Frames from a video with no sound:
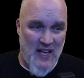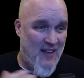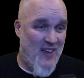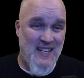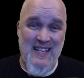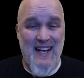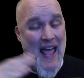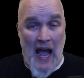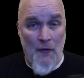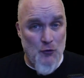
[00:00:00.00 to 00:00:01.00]
and they did
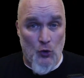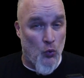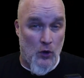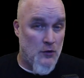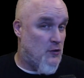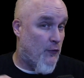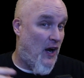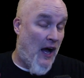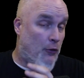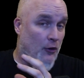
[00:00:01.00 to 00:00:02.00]
afterwards for
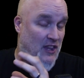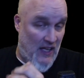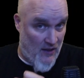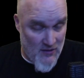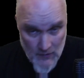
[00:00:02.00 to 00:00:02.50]
other things.